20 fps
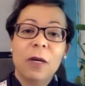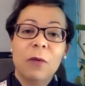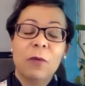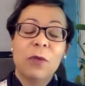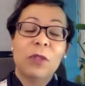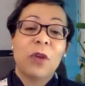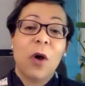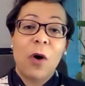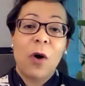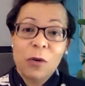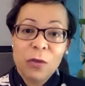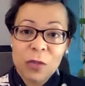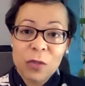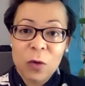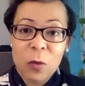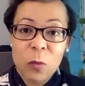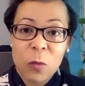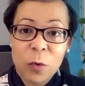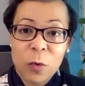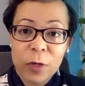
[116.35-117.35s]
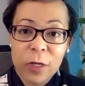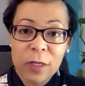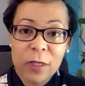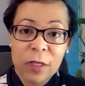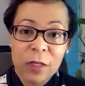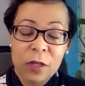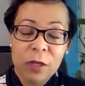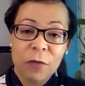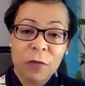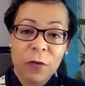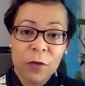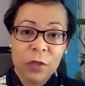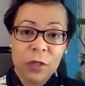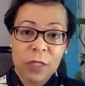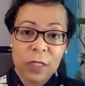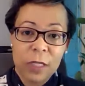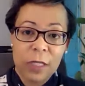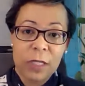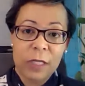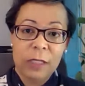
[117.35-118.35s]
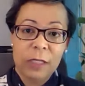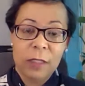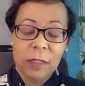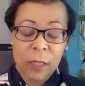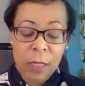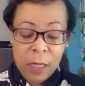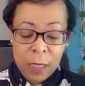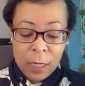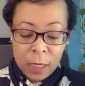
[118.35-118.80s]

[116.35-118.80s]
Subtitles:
was also awarded the university's